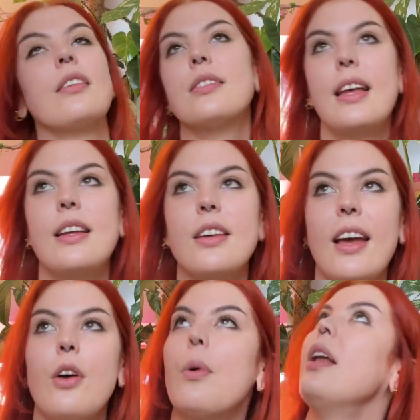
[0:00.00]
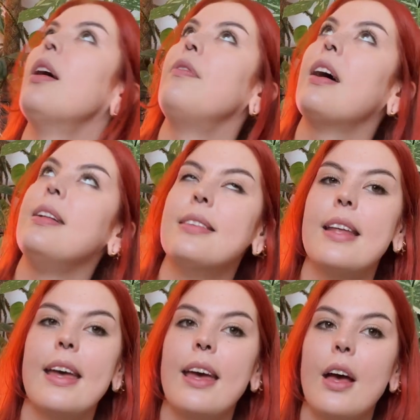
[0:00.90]
I said, I get quite a lot of light in
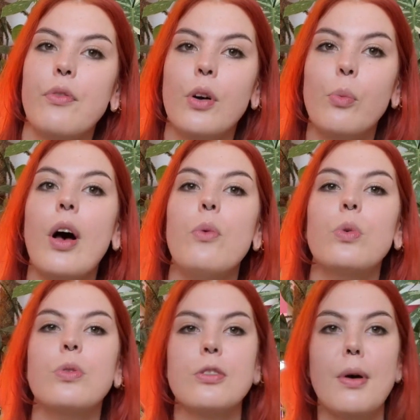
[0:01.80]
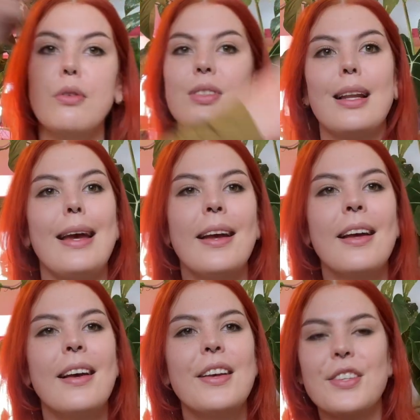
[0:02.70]
here. I've got white walls mostly,
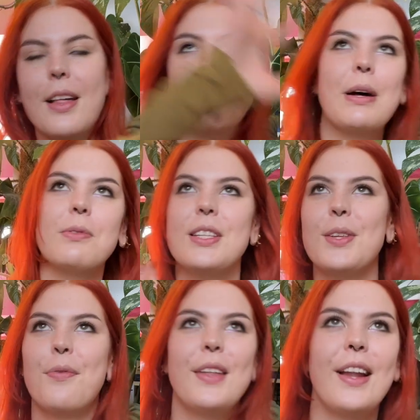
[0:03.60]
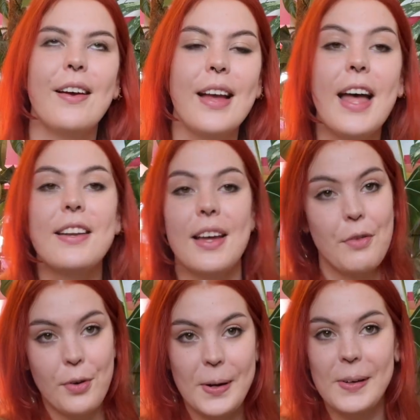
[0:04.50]
so that bounces off the light, and I have a
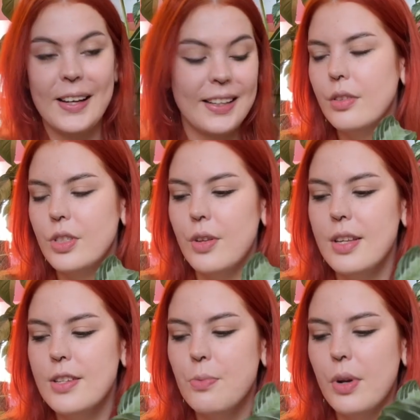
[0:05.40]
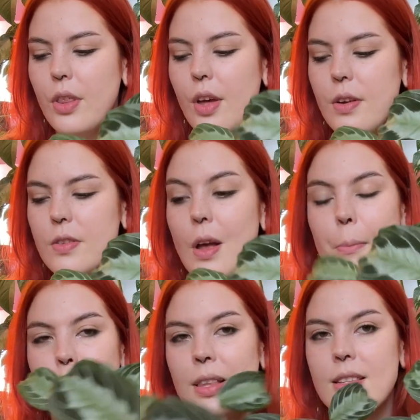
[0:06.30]
grow light. So this is one of those
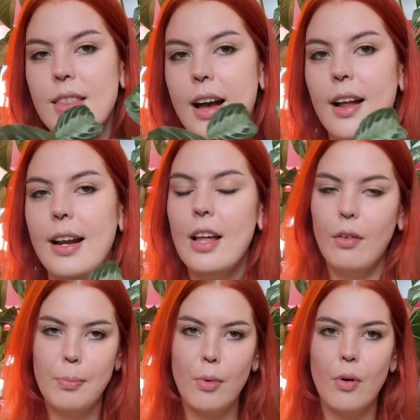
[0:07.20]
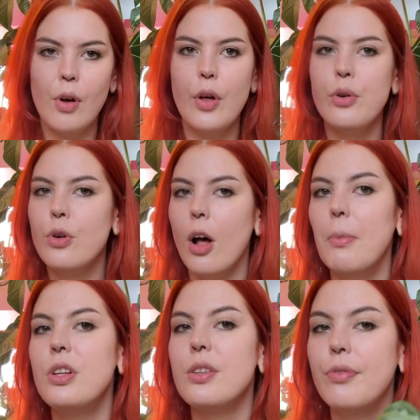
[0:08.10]
Moranta that are a little more
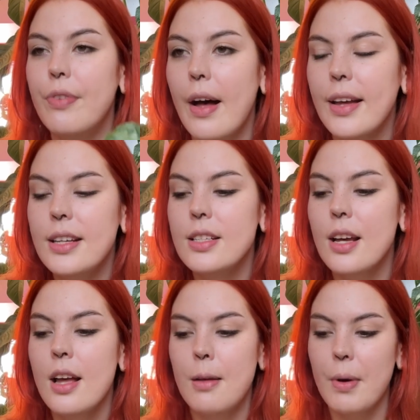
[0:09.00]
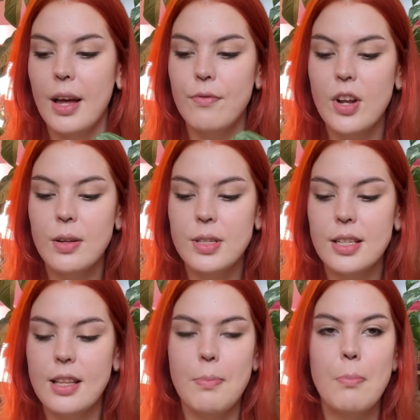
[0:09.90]
uncommon to find, but I've
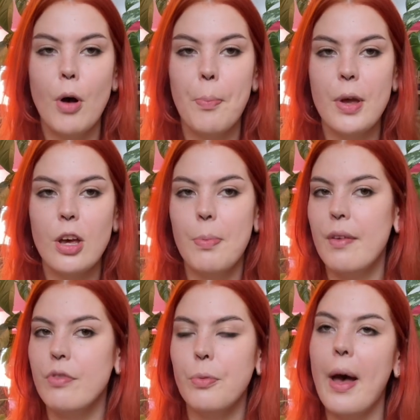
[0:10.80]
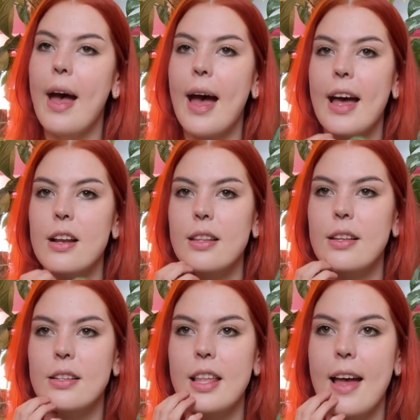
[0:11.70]
noticed they've been popping up everywhere and
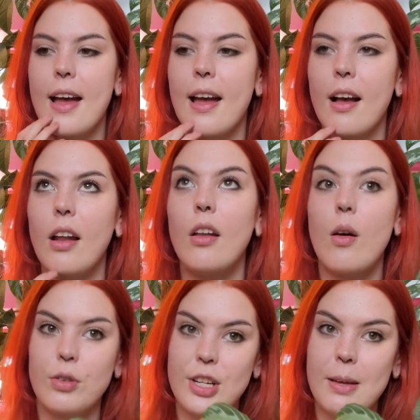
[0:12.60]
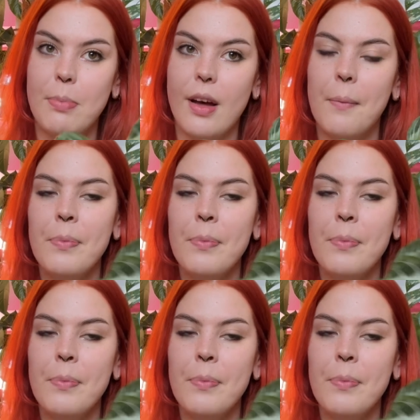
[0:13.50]
they're a lot cheaper.